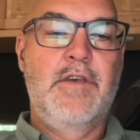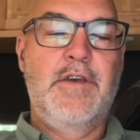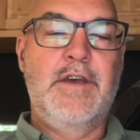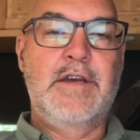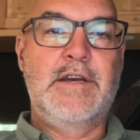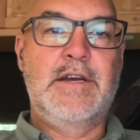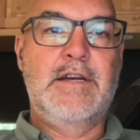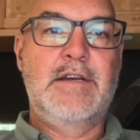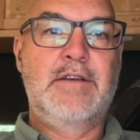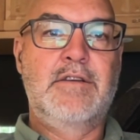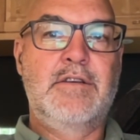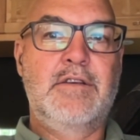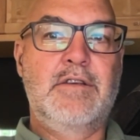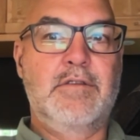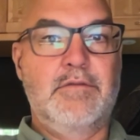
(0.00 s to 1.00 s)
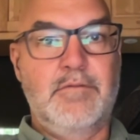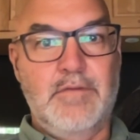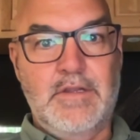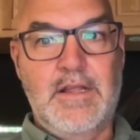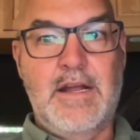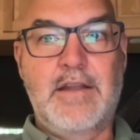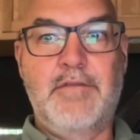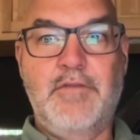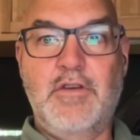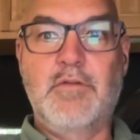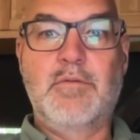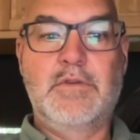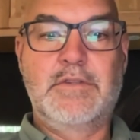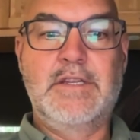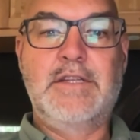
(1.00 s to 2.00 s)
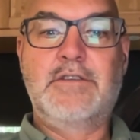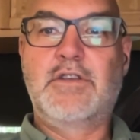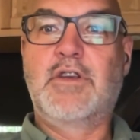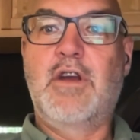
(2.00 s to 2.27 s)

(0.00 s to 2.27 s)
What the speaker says: A lot of you will need to